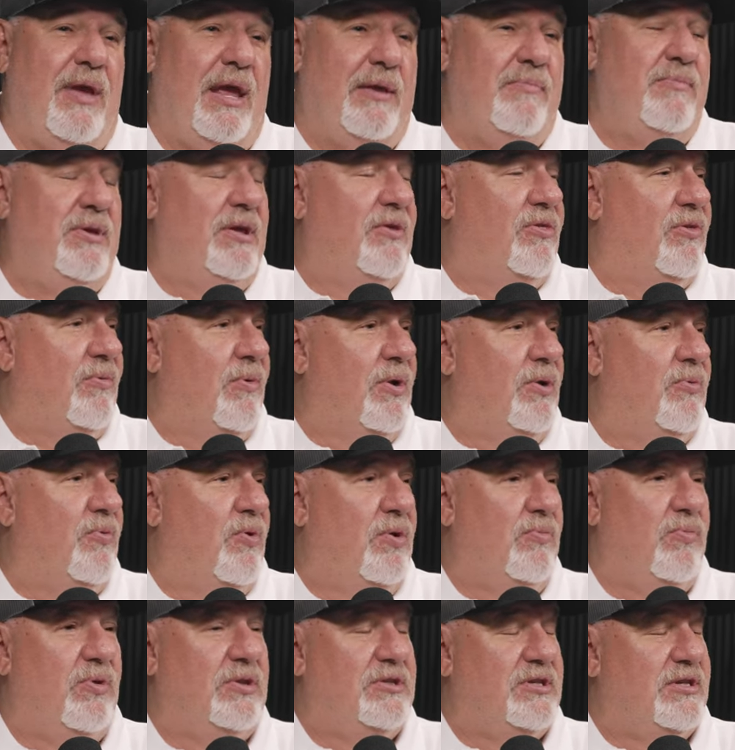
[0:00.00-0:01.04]
made me a three
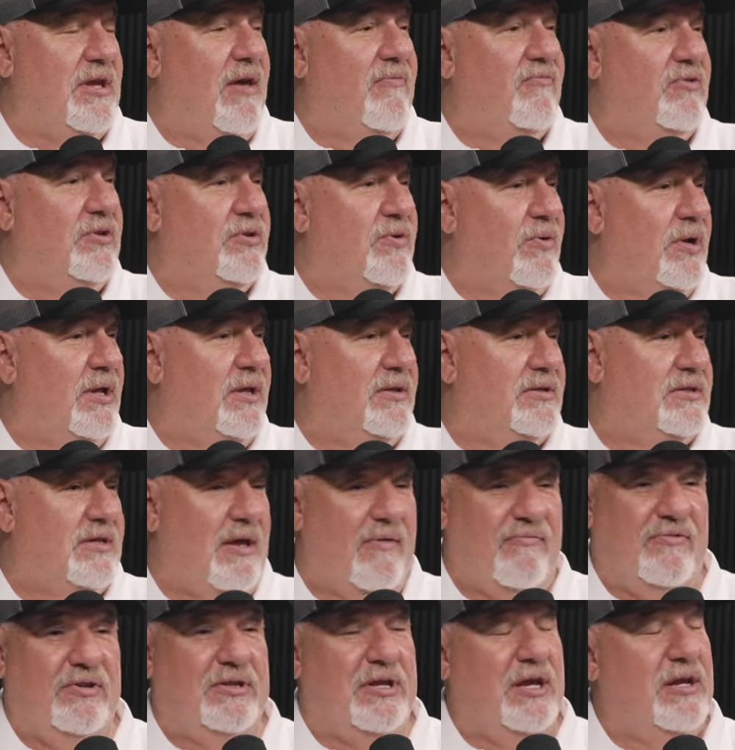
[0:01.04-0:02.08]
wood with 17,
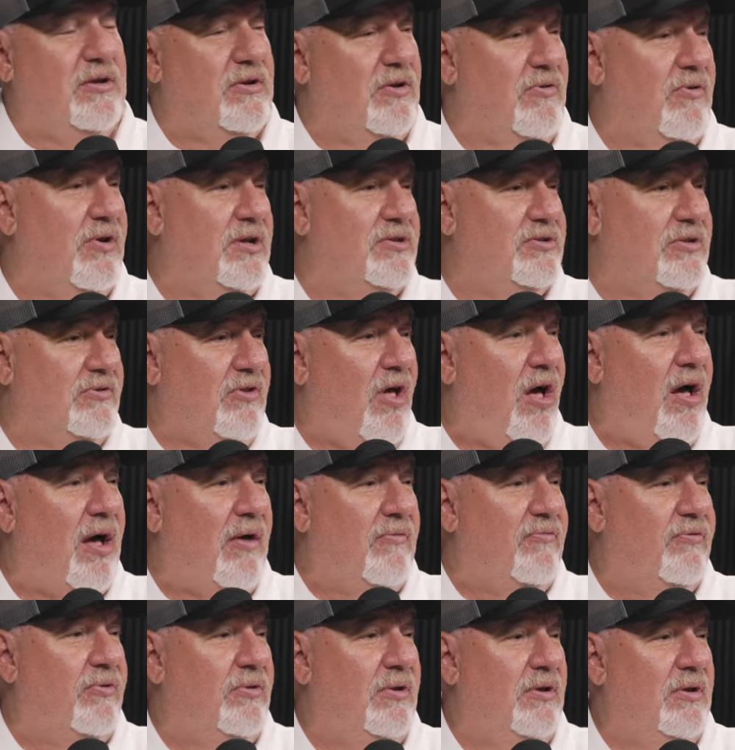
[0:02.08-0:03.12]
17 degrees
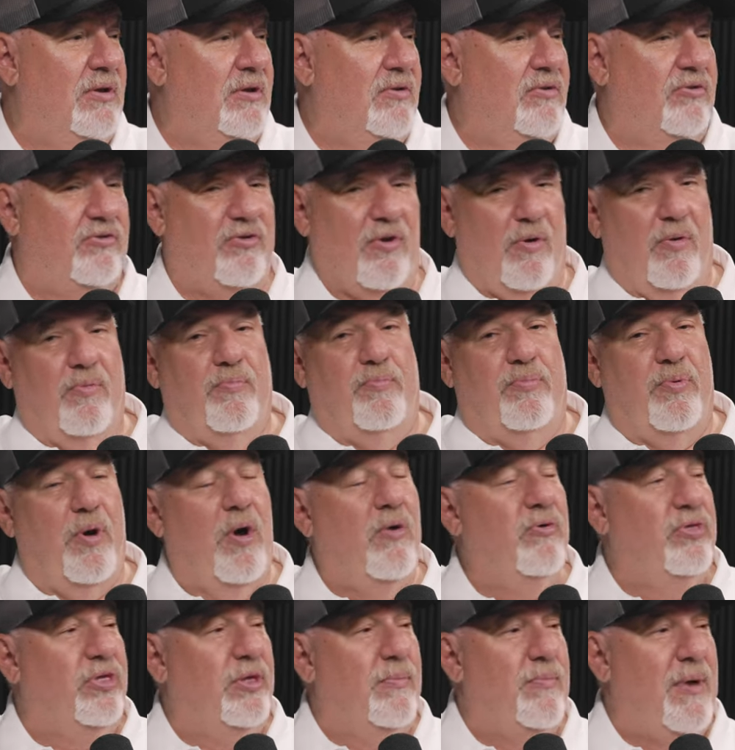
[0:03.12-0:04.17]
aloft. So
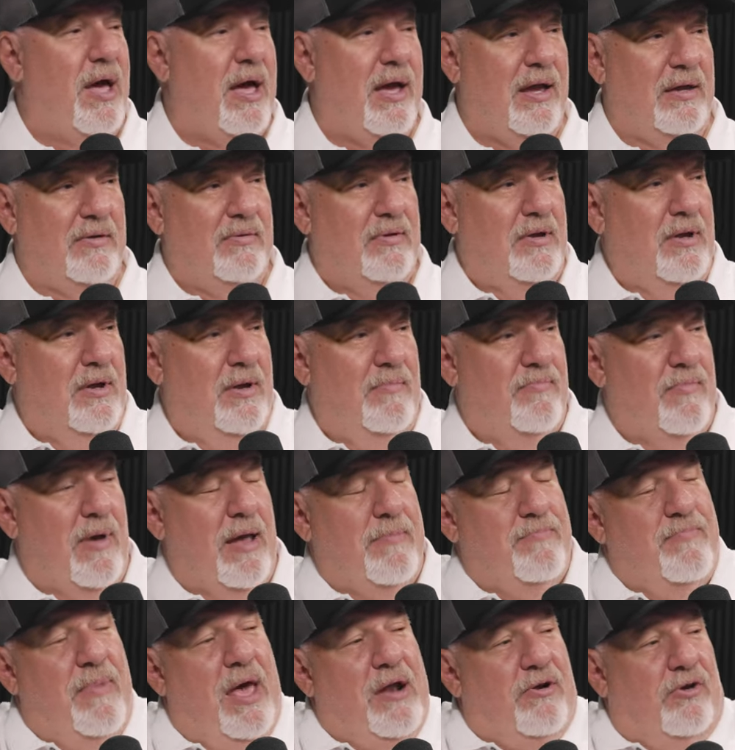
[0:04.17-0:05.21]
both of my
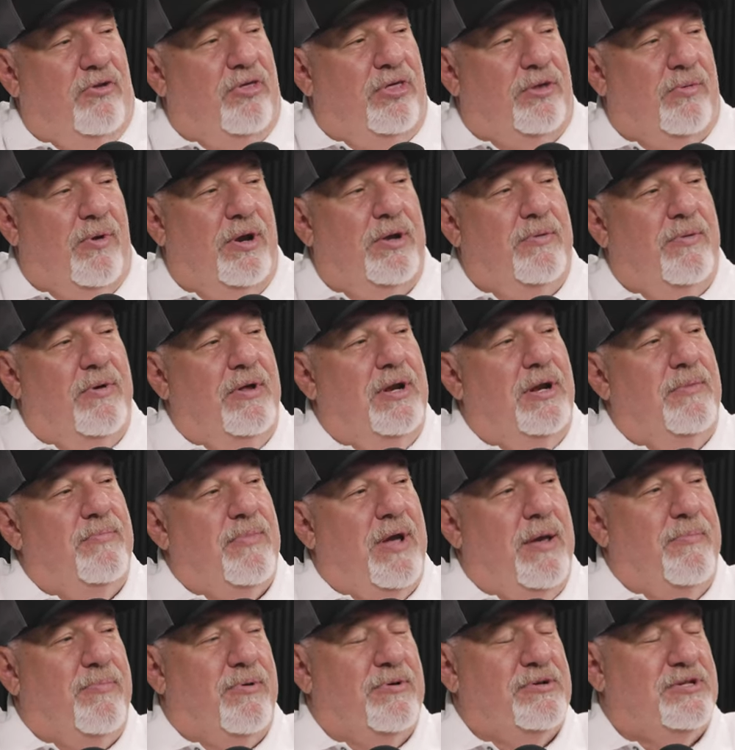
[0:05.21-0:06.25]
my metal three wood and
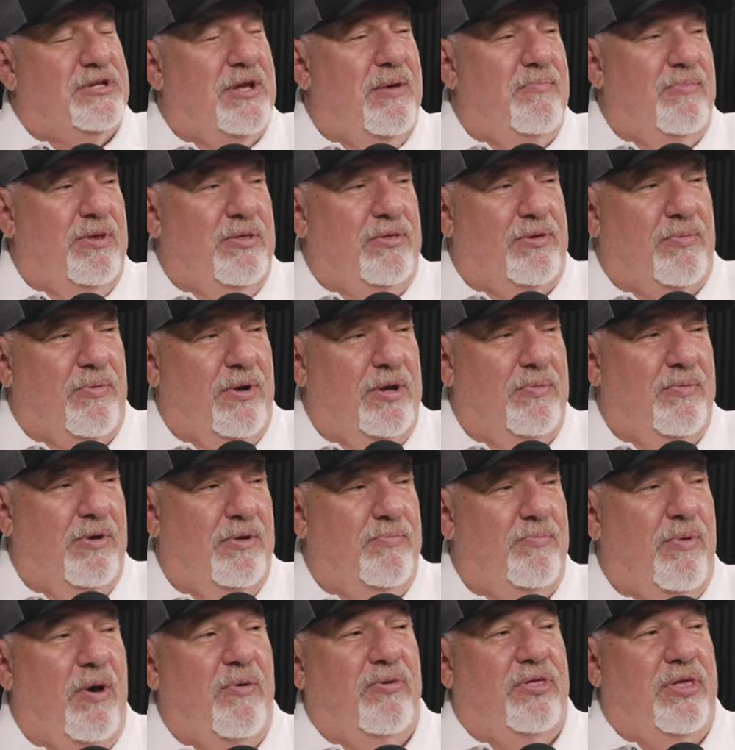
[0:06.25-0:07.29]
my persimmon three
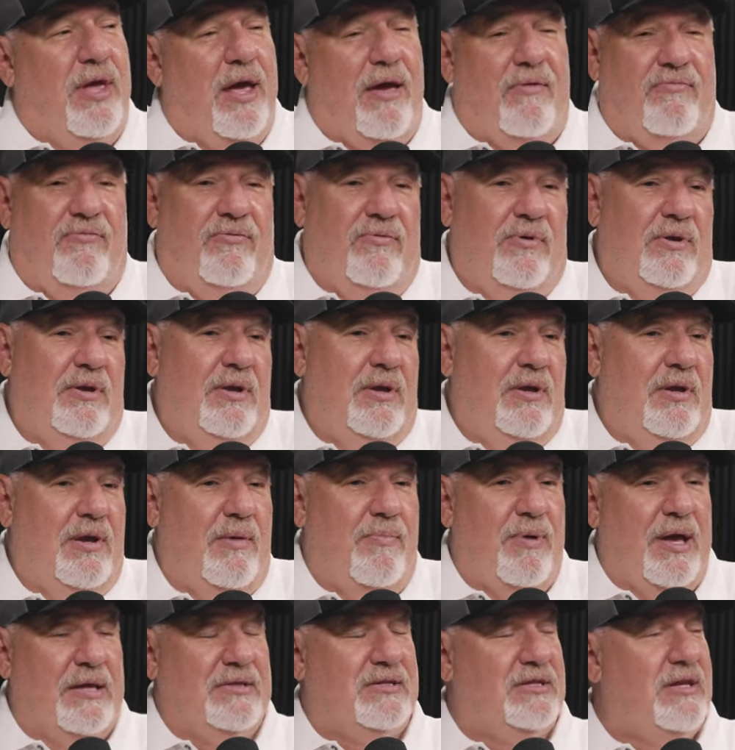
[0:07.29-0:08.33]
wood both have
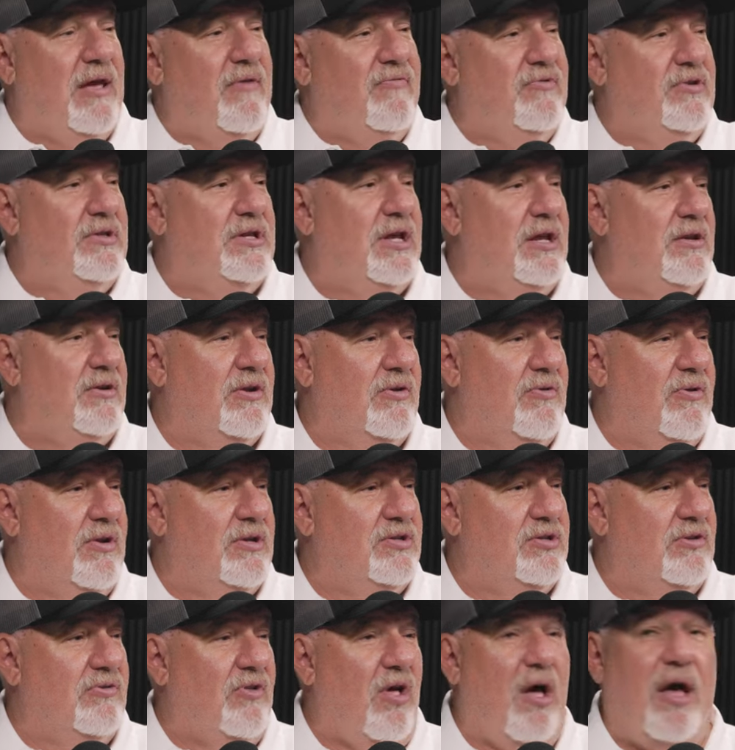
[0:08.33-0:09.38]
about 17
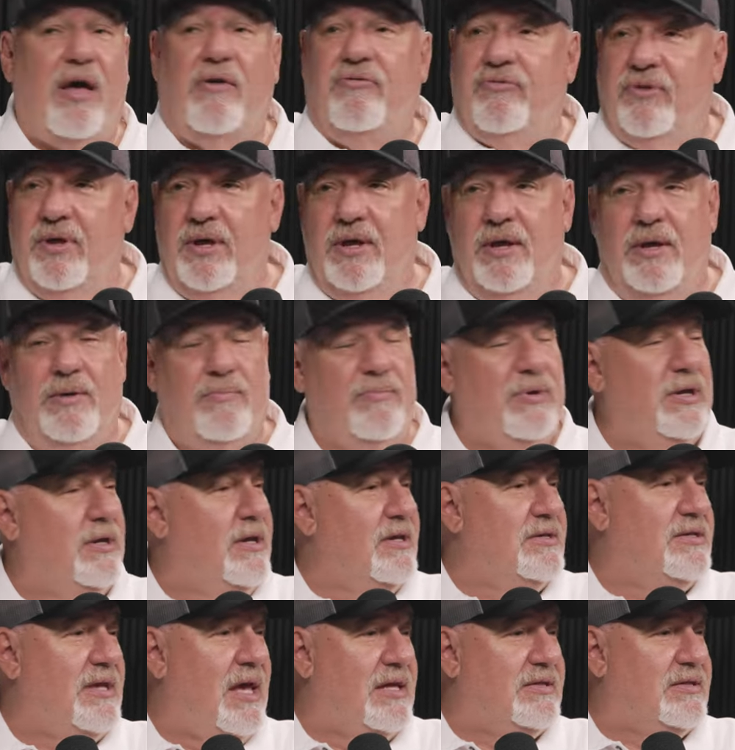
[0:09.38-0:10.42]
degrees yeah. aloft
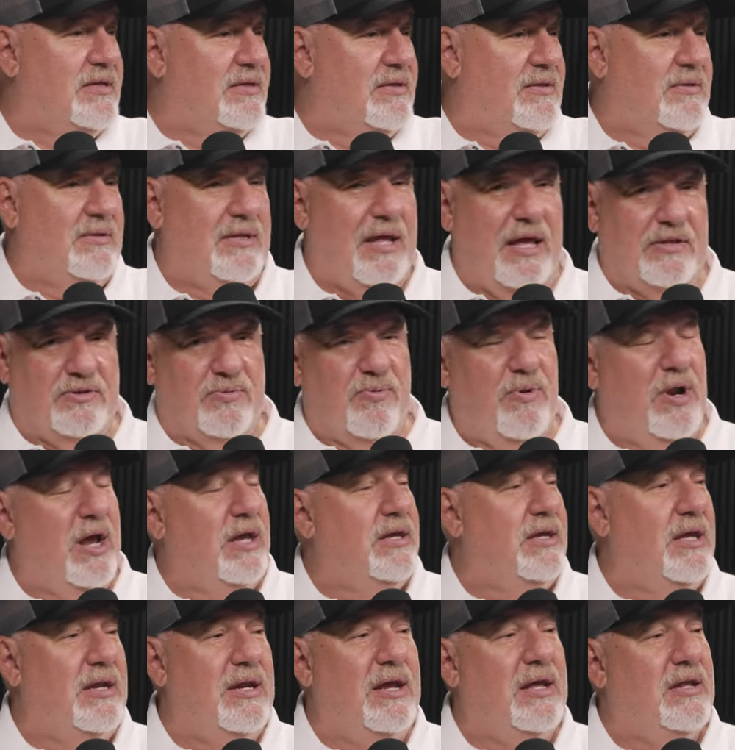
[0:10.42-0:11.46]
because that's that's what
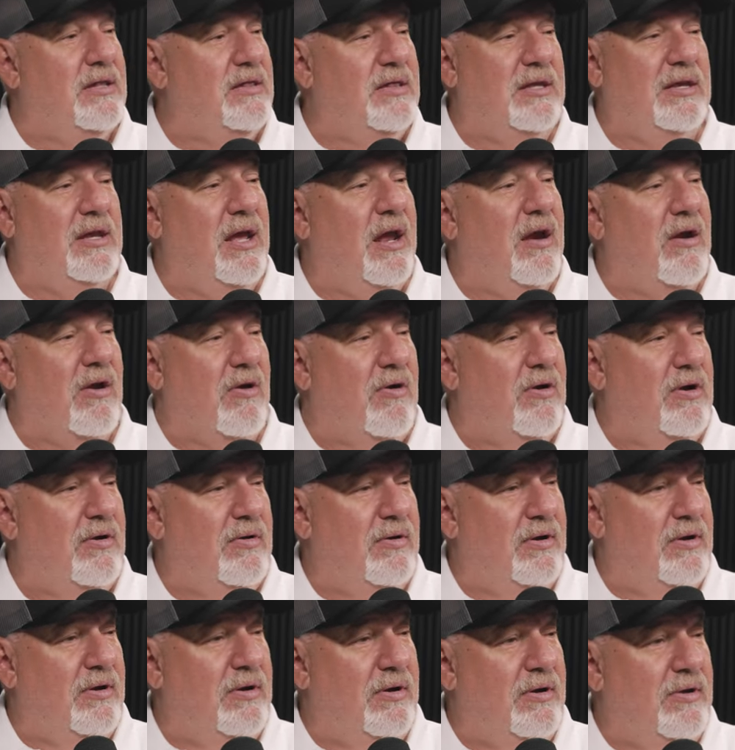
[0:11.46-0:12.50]
I can hit in the air.
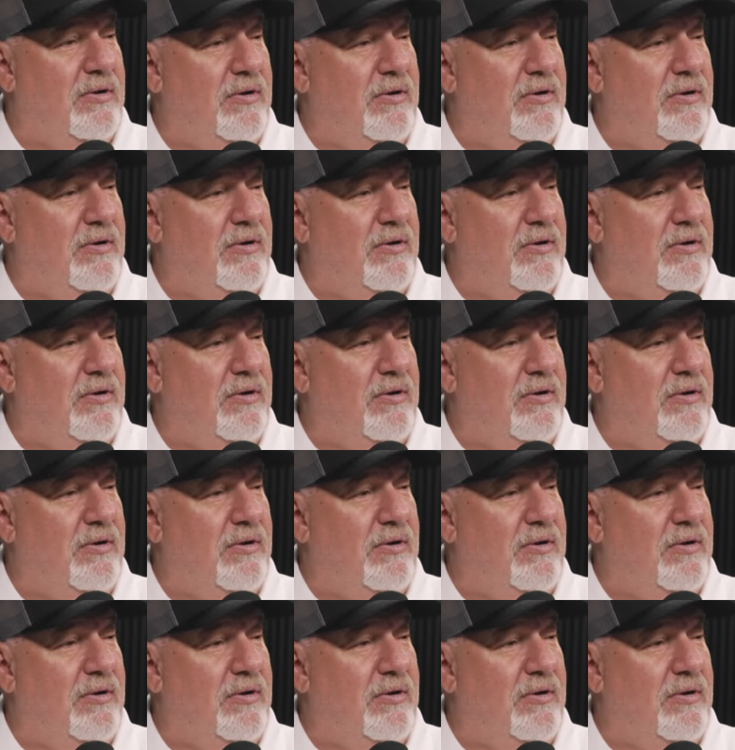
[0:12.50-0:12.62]
Mm-hmm.